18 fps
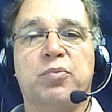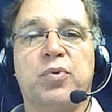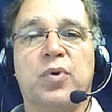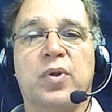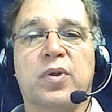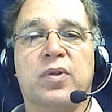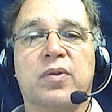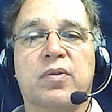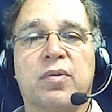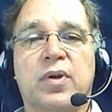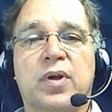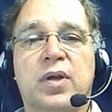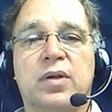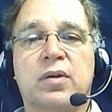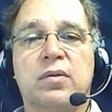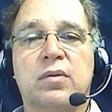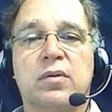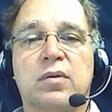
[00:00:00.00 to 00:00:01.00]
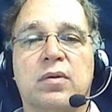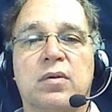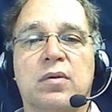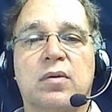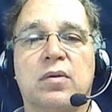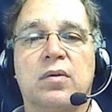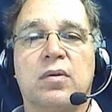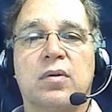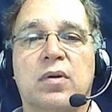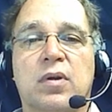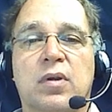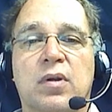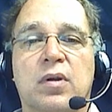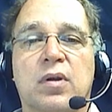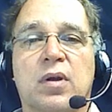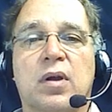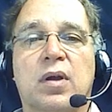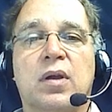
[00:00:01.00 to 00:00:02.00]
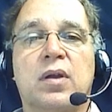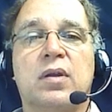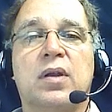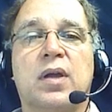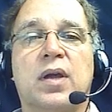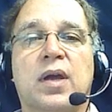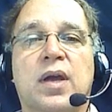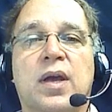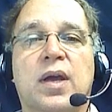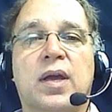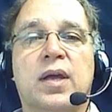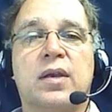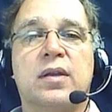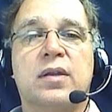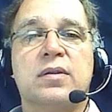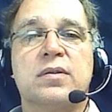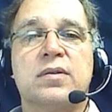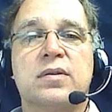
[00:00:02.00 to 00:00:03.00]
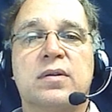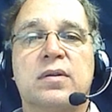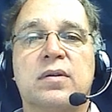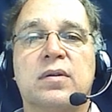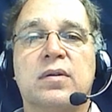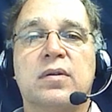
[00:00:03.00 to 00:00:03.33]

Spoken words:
0.3. I'm going to add it,